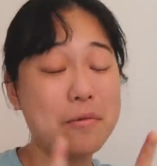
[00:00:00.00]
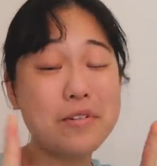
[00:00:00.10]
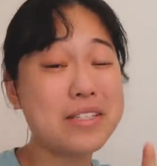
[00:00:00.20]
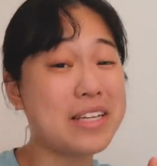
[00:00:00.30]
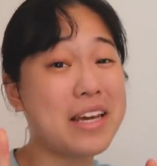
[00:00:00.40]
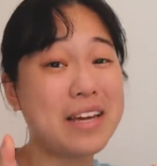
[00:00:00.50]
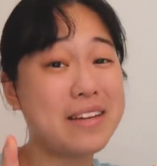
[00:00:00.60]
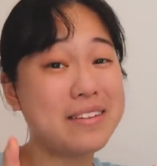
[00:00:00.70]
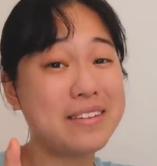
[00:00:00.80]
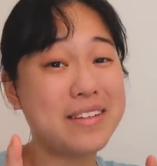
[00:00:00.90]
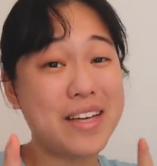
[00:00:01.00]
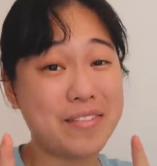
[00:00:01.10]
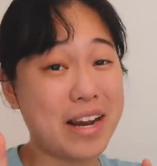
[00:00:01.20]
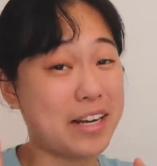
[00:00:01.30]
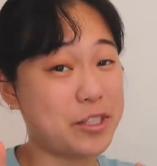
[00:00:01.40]
We'll see
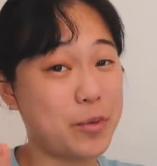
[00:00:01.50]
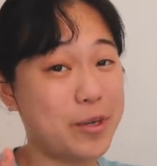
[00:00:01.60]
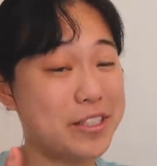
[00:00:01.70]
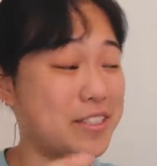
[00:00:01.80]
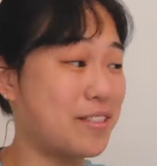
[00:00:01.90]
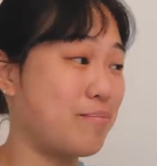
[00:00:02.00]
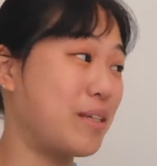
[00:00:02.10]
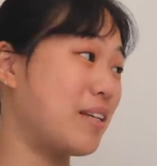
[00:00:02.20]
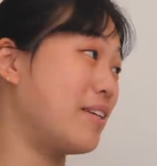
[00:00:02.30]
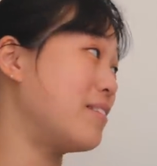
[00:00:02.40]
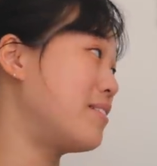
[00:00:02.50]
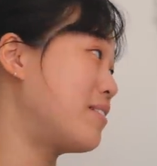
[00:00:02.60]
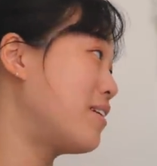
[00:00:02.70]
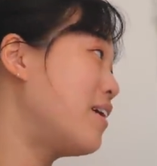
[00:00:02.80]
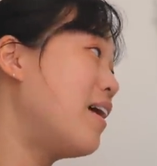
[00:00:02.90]
if it actually works
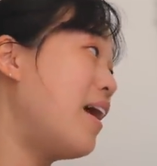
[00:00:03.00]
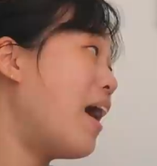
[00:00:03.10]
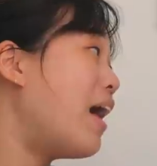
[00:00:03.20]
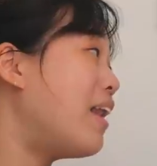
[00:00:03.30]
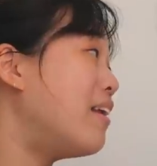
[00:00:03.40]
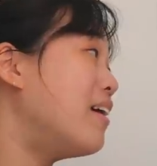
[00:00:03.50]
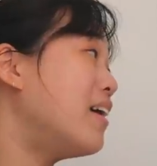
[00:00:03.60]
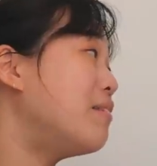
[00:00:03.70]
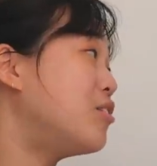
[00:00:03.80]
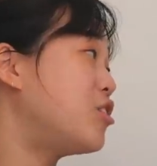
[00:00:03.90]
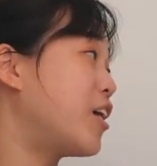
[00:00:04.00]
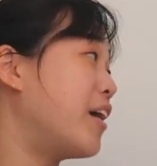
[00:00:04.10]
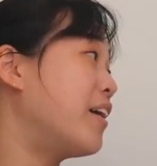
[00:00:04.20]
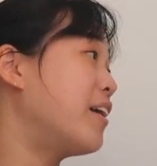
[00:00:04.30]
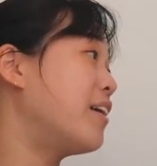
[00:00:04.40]
because I love to chat.
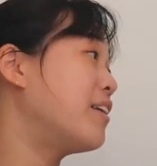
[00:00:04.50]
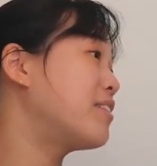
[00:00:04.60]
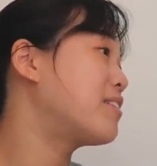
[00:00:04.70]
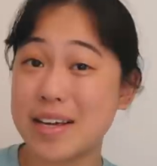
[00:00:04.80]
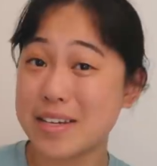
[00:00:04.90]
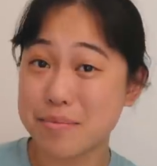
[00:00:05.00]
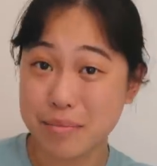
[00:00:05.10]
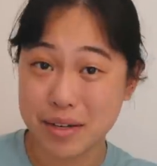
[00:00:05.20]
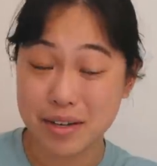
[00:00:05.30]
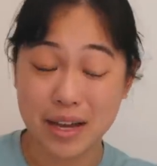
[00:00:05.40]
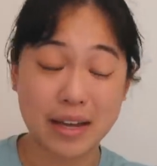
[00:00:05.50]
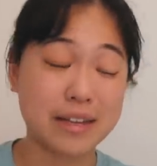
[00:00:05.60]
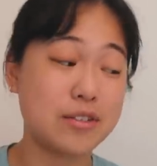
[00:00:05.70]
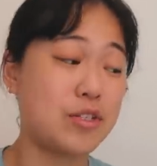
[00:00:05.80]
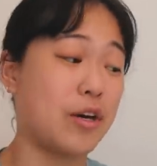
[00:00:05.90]
Today is
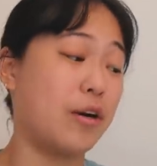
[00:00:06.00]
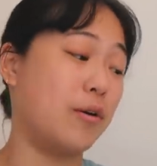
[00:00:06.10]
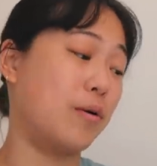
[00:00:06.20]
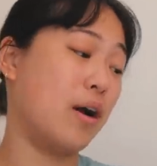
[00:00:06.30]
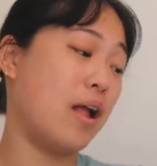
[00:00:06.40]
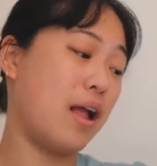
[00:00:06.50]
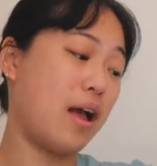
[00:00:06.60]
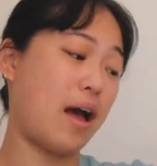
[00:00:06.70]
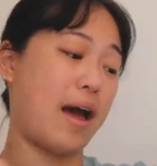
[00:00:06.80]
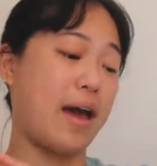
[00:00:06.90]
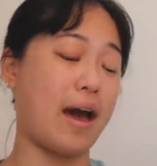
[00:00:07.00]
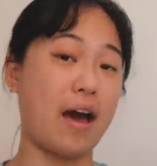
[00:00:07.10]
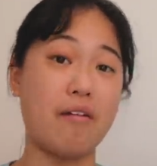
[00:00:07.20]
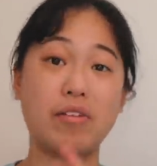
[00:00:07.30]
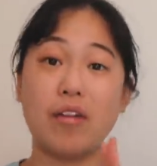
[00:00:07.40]
Monday, so I
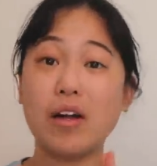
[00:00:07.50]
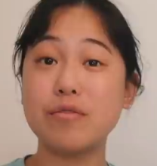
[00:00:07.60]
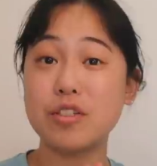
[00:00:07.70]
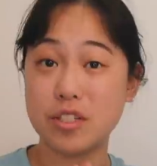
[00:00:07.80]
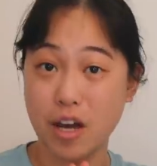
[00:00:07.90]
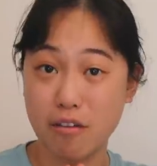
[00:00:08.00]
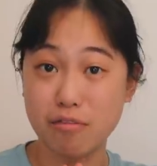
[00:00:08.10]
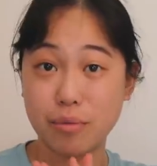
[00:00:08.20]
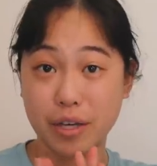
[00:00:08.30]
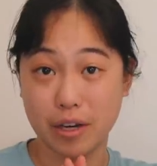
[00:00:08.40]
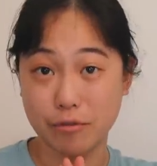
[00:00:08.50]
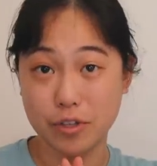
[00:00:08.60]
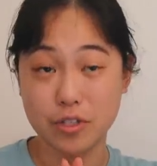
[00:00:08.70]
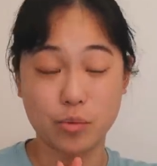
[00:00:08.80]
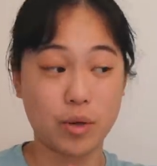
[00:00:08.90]
have a lot of stuff planned for
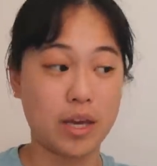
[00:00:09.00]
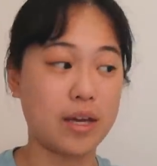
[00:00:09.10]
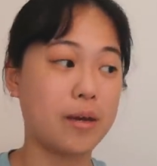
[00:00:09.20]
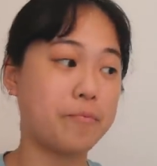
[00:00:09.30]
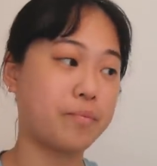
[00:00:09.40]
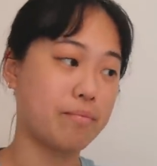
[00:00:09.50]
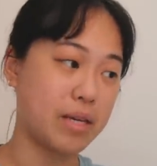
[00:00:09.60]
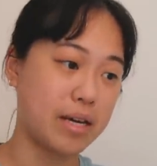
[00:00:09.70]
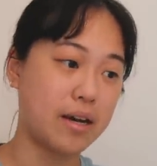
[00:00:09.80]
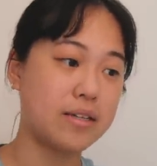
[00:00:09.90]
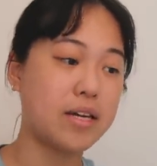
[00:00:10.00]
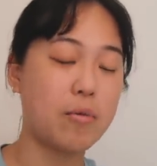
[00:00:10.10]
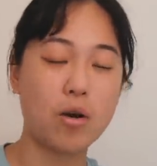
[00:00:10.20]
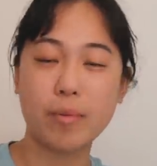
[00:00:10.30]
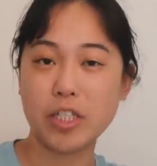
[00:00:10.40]
this week. Because I
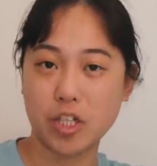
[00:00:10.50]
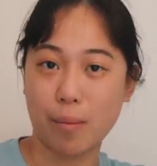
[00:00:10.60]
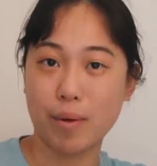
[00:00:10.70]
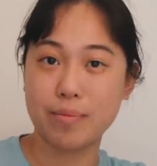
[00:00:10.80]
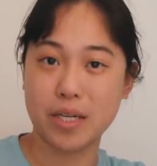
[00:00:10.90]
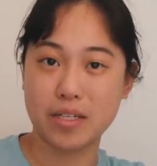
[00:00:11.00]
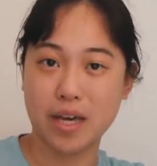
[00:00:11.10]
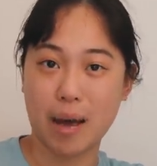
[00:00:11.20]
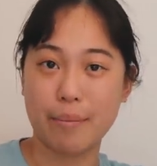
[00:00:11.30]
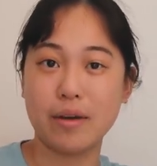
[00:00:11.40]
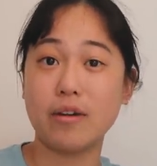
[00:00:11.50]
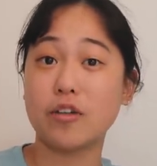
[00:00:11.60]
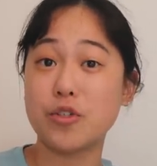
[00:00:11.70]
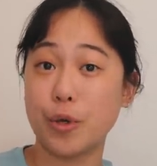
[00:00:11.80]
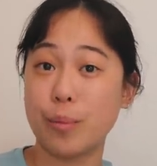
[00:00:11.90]
want my shop update to happen in
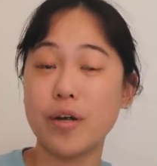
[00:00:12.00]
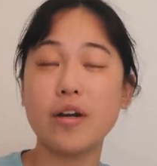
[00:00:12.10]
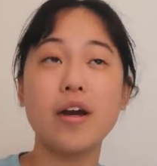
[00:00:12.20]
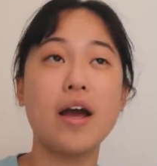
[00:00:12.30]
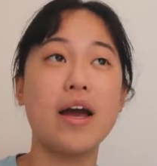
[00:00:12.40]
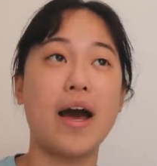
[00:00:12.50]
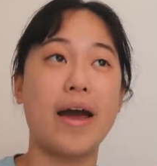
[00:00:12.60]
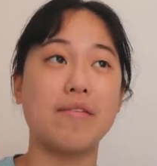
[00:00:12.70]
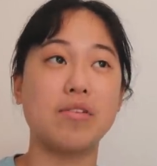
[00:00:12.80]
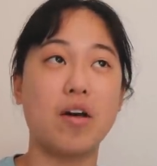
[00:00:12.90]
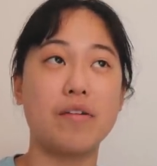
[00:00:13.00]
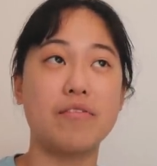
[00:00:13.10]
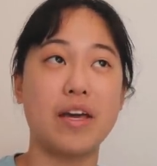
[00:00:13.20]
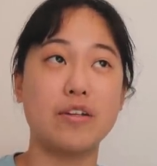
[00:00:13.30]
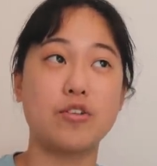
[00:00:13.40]
October, I have a lot of
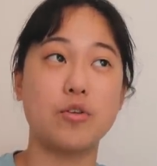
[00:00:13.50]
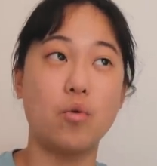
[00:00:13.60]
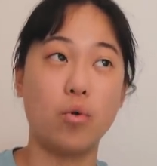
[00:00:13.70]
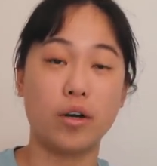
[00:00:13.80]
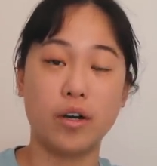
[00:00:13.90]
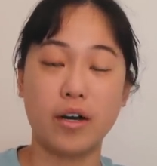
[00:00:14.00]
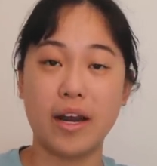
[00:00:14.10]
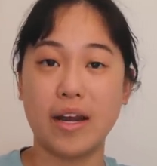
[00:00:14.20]
things to order